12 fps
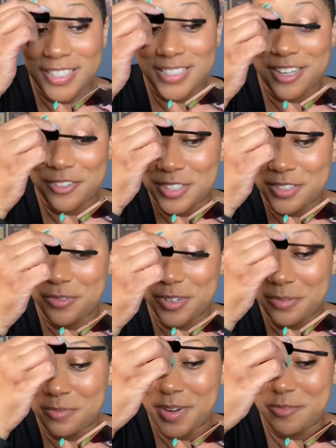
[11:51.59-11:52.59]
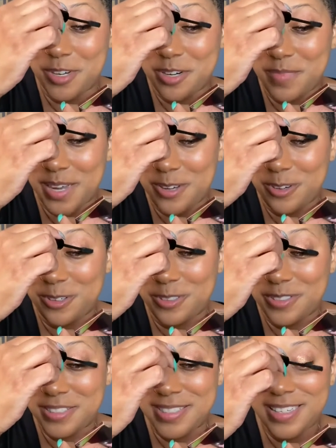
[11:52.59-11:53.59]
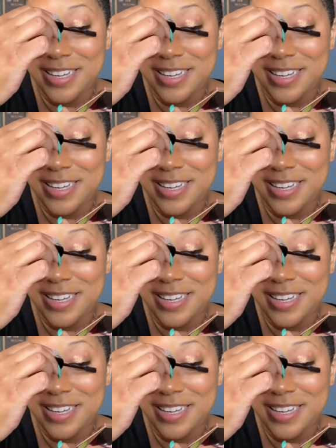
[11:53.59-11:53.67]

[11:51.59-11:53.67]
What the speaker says: That was one of my goals.